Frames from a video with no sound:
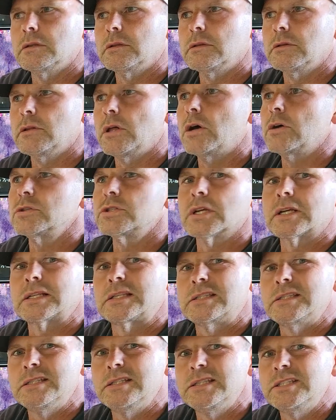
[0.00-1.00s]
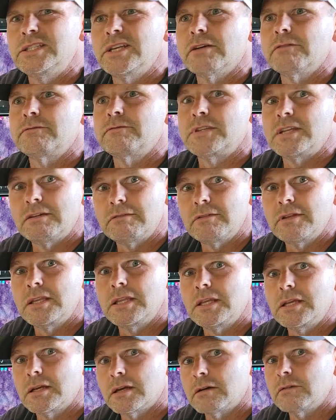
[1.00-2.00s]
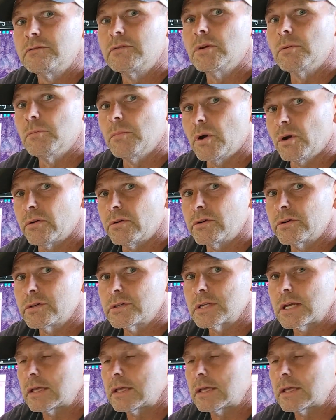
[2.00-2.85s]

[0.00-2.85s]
longevity of your motors,